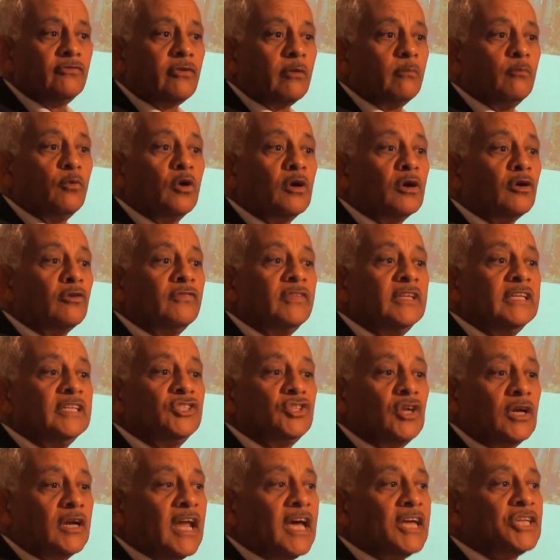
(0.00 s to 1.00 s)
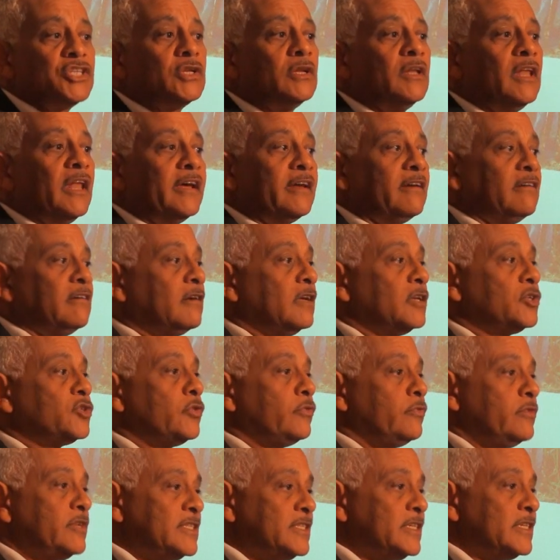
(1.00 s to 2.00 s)
from one of the international
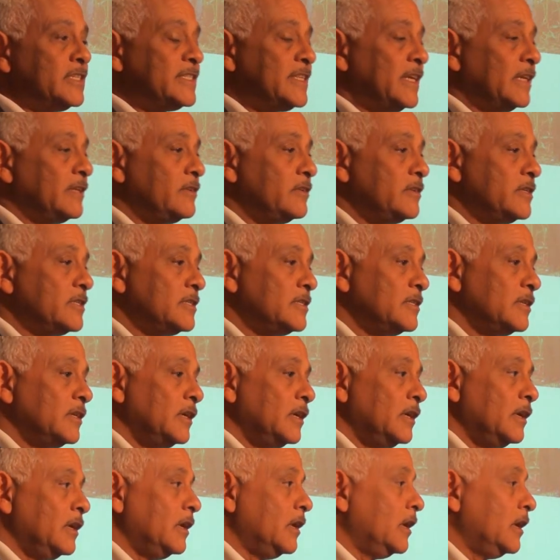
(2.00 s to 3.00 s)
agricultural research centers.